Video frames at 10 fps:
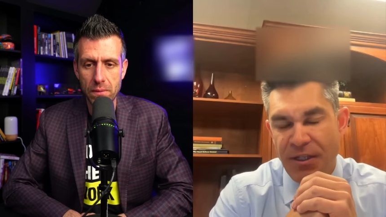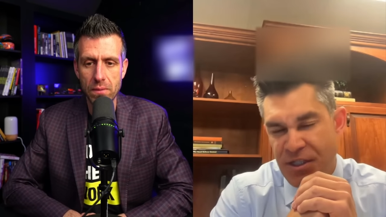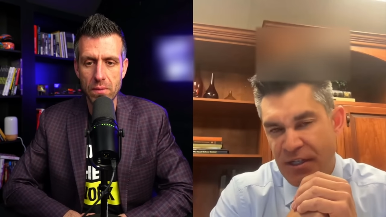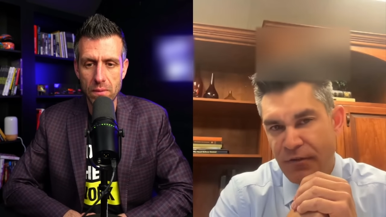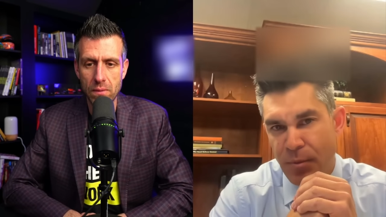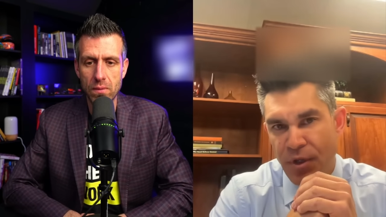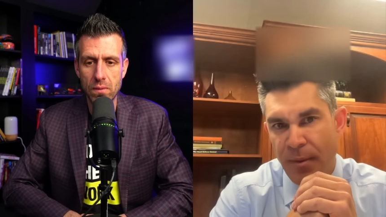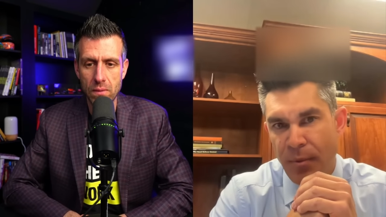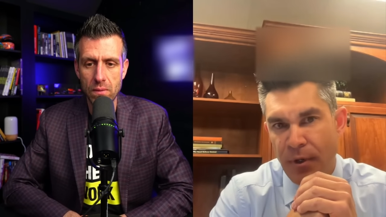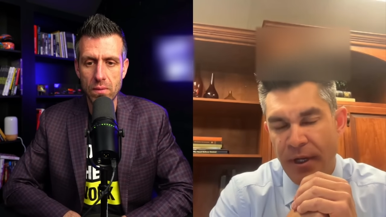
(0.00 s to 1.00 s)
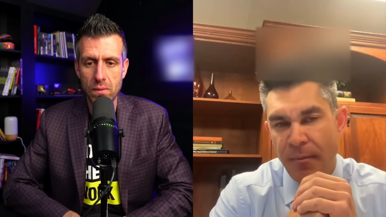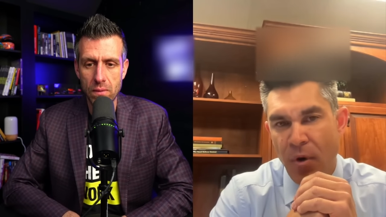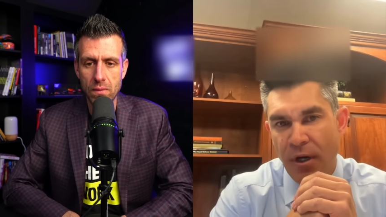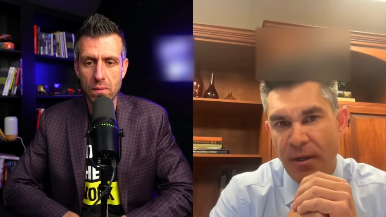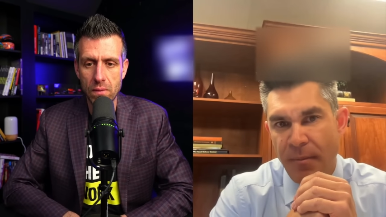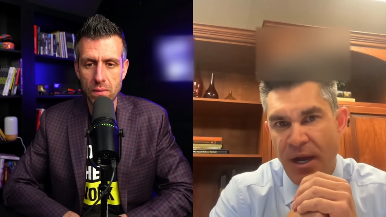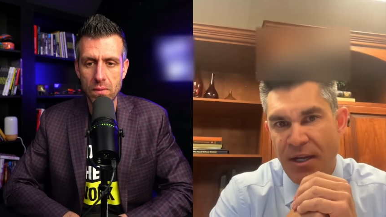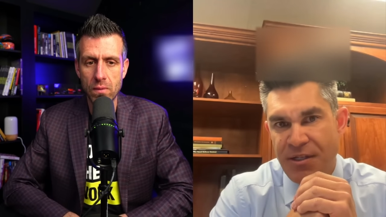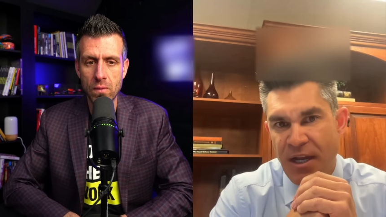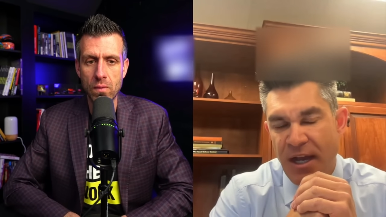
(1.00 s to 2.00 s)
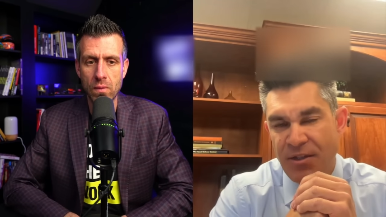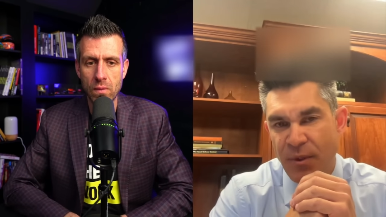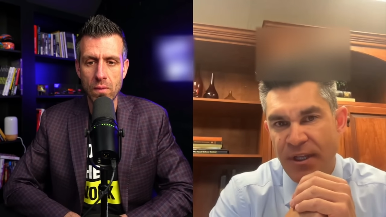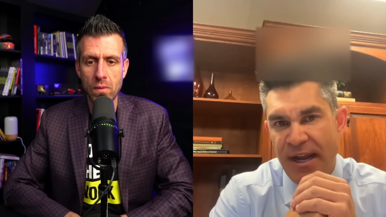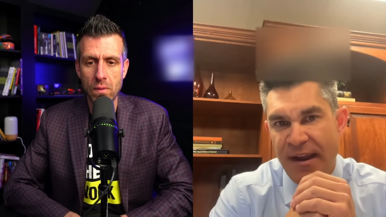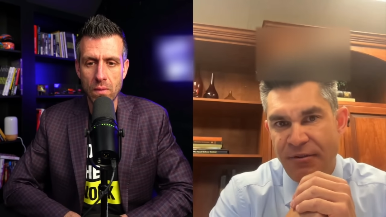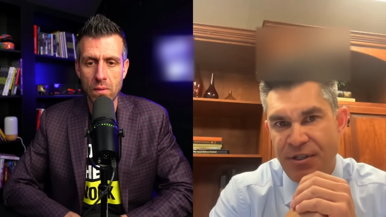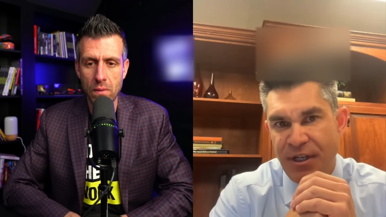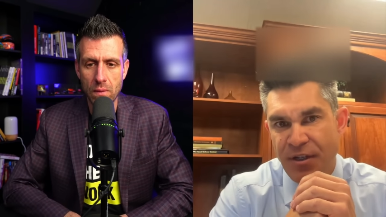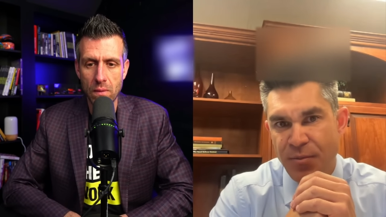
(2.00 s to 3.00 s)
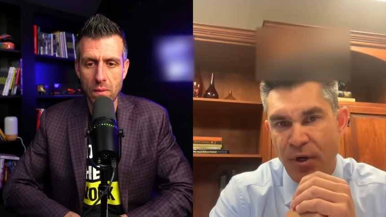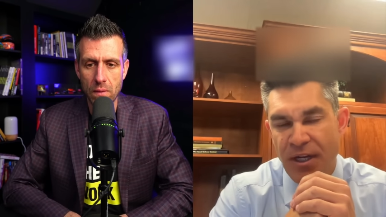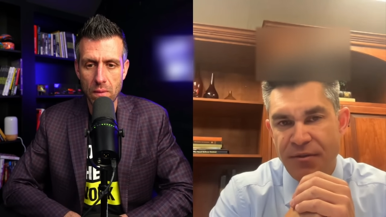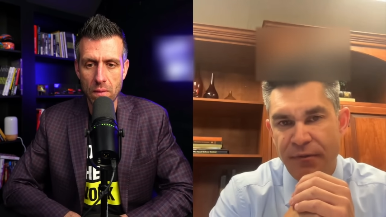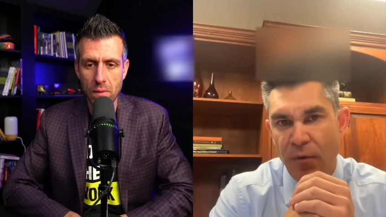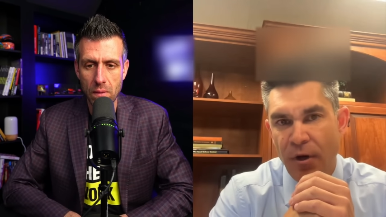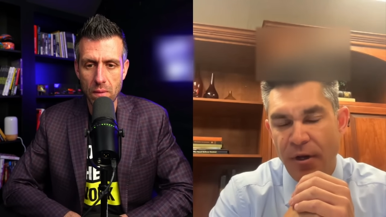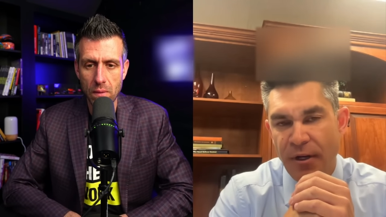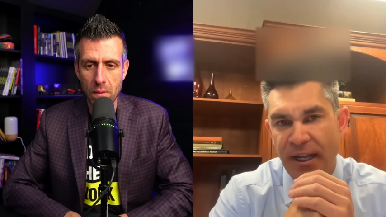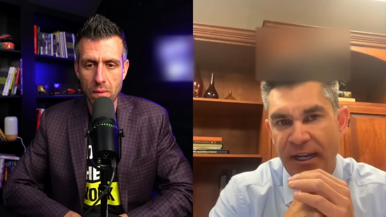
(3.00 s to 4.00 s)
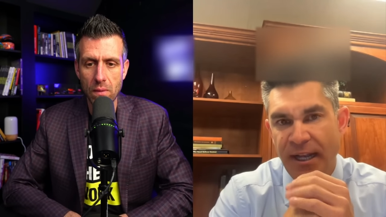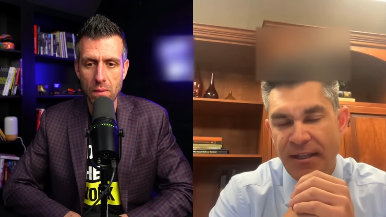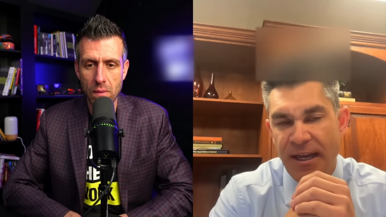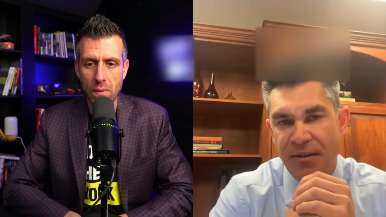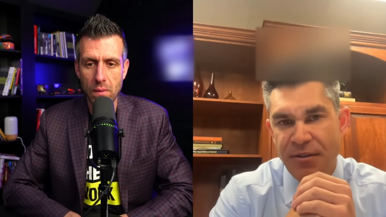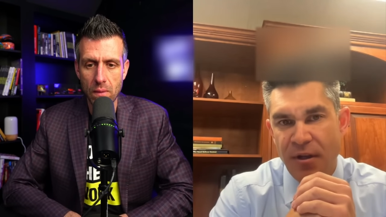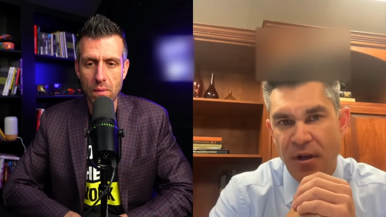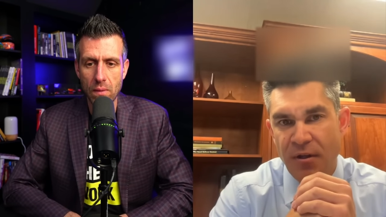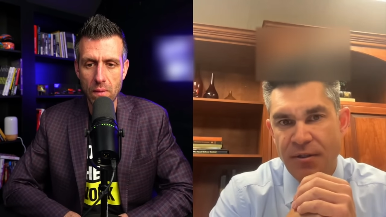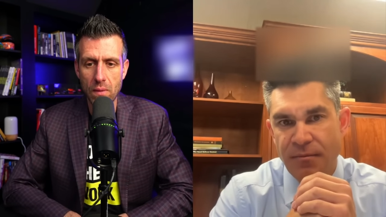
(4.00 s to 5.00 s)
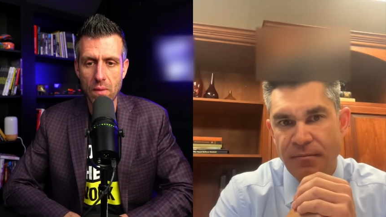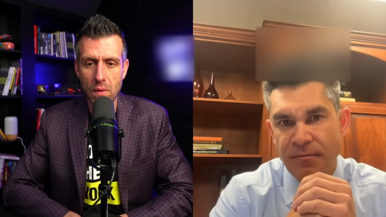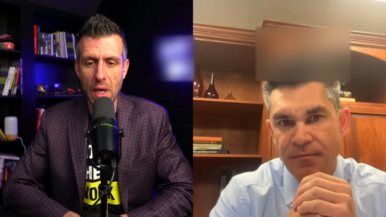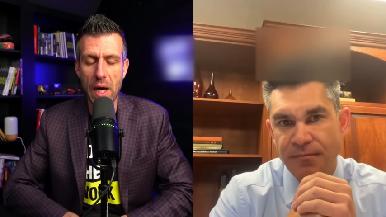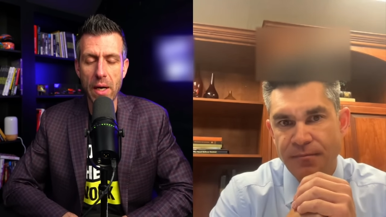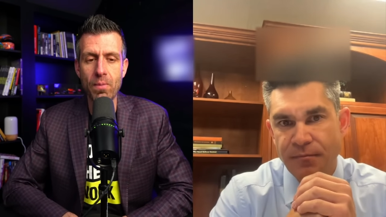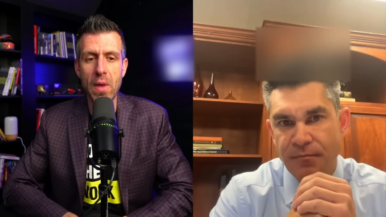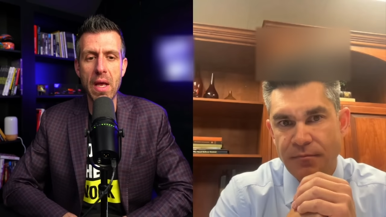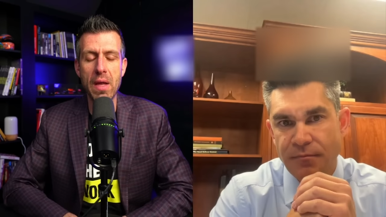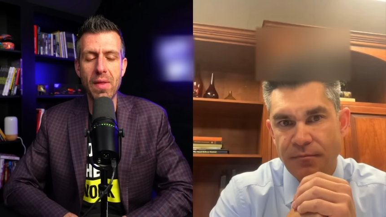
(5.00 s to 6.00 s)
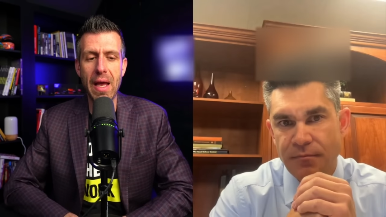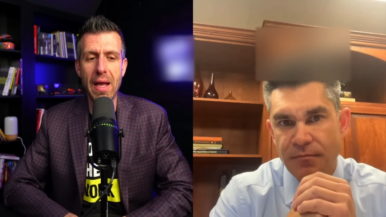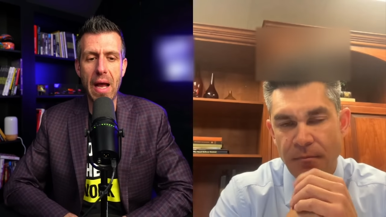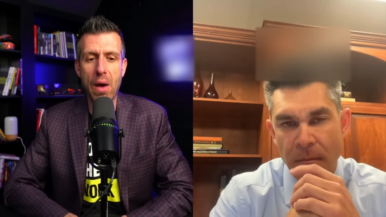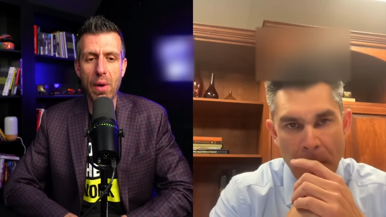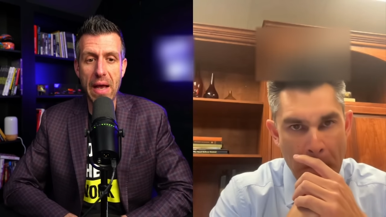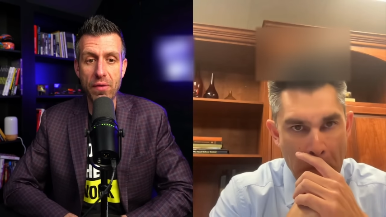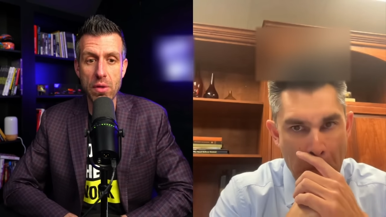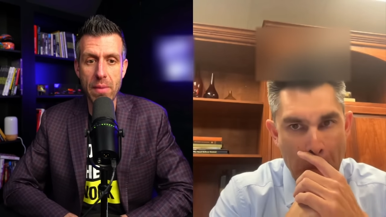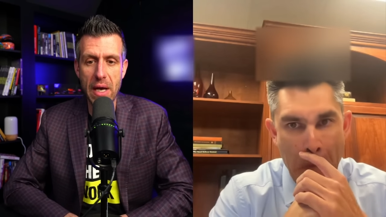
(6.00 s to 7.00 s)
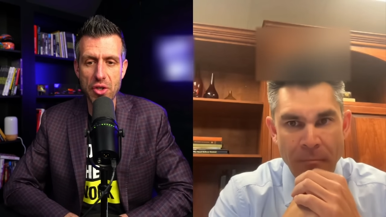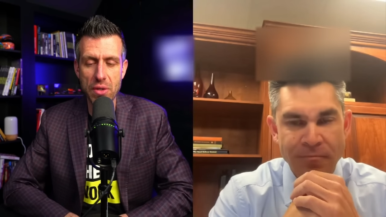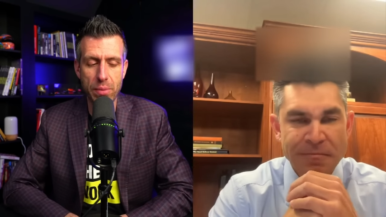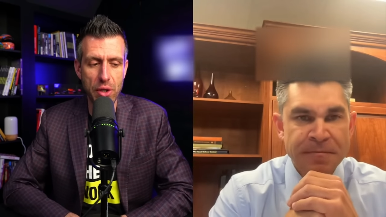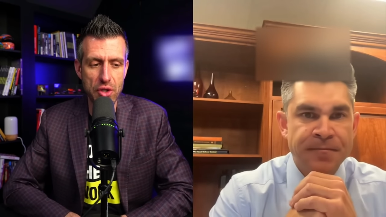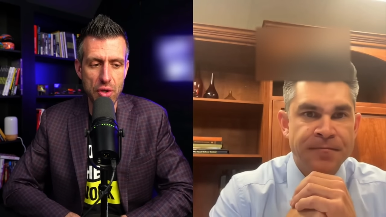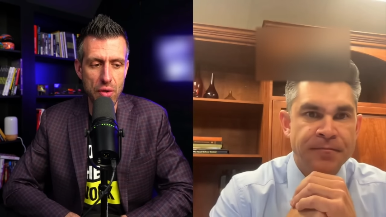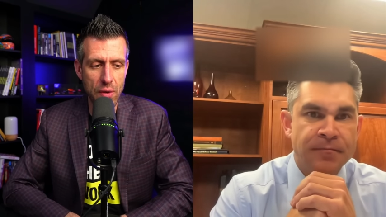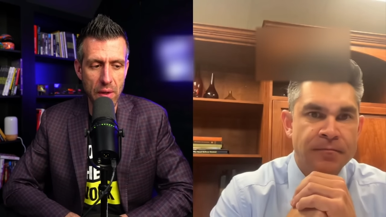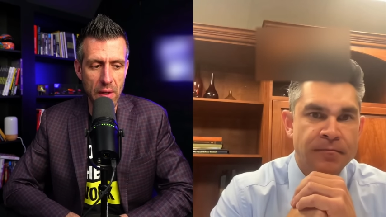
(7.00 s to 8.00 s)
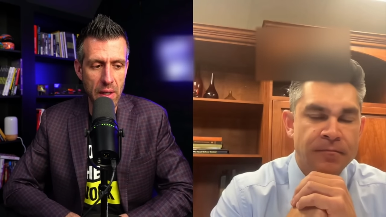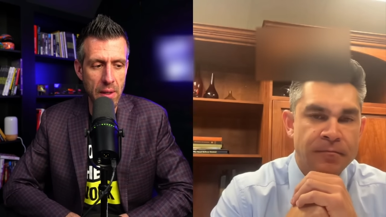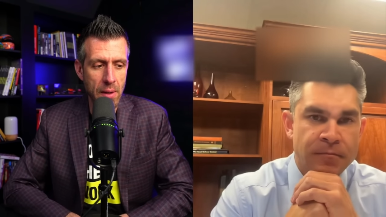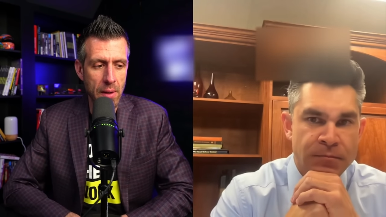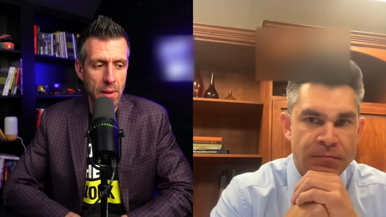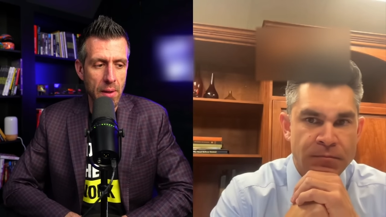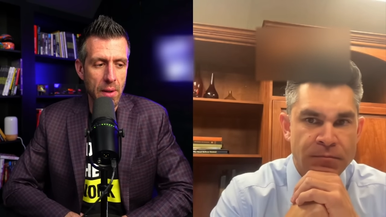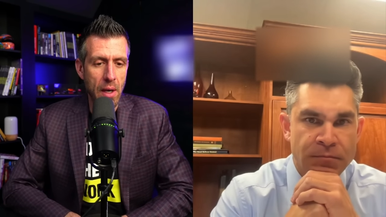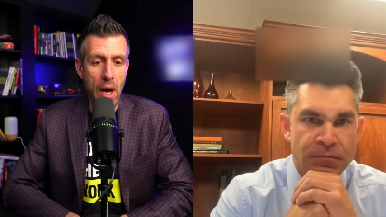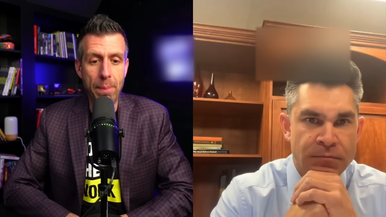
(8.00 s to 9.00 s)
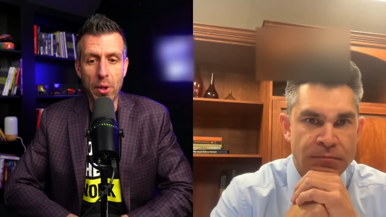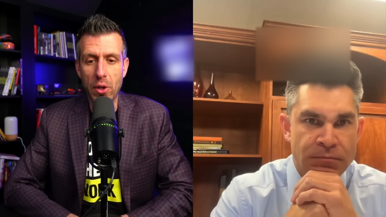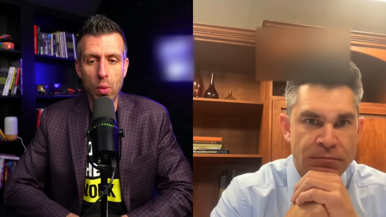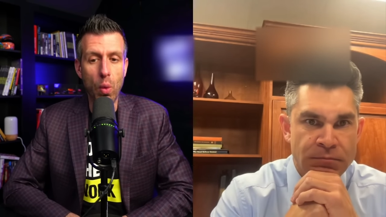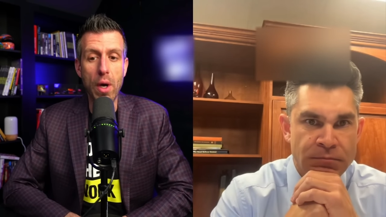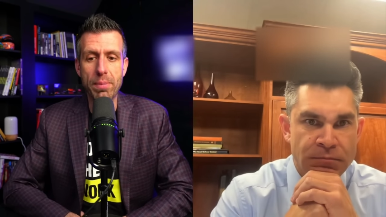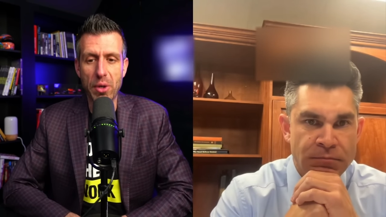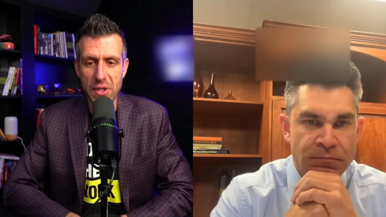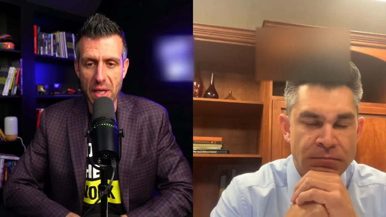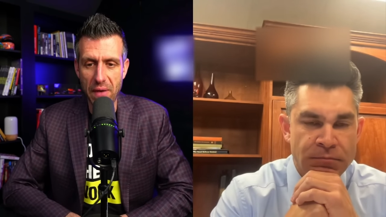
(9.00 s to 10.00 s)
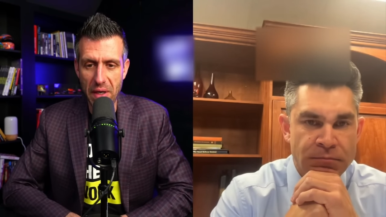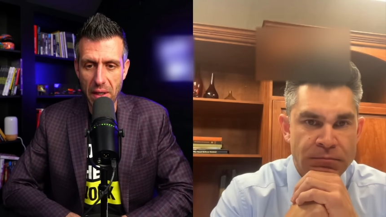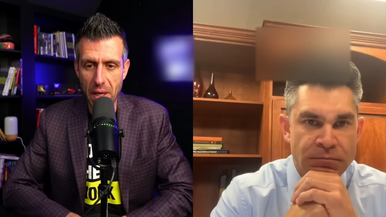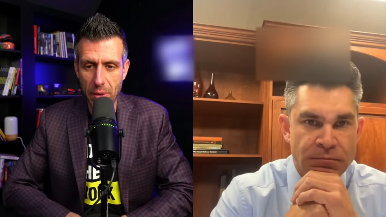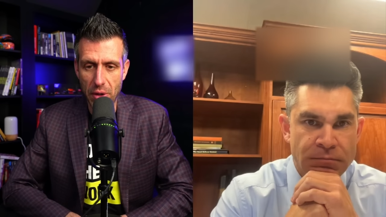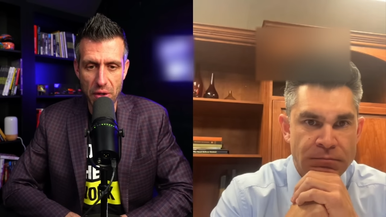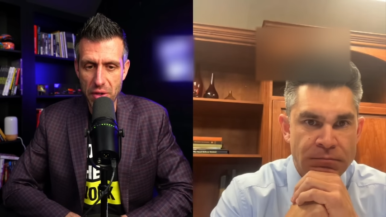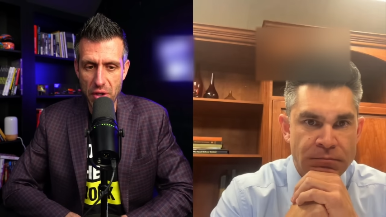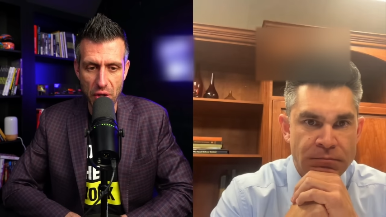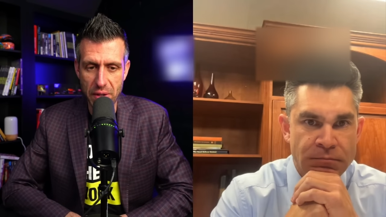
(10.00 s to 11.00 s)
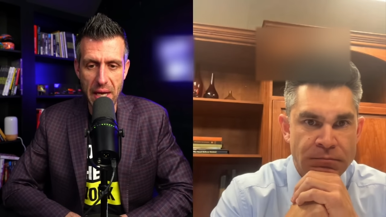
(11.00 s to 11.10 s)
Speaker 1: achievable number in a market my size with an average sales price of $488,000.
Speaker 2: Got it. And that I would have to imagine puts you in the upper 1% of income earners in your